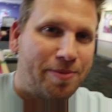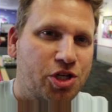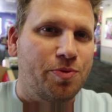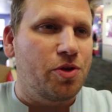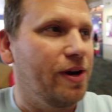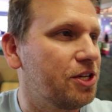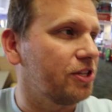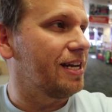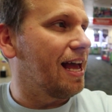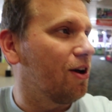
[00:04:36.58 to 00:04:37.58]
mission with
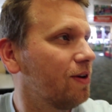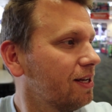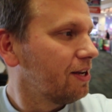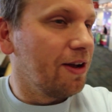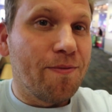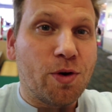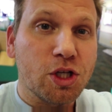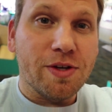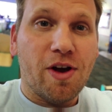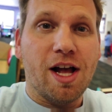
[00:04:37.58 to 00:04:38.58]
Gracelyn now.
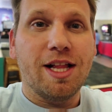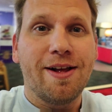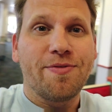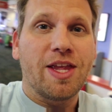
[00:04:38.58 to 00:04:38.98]
First of all,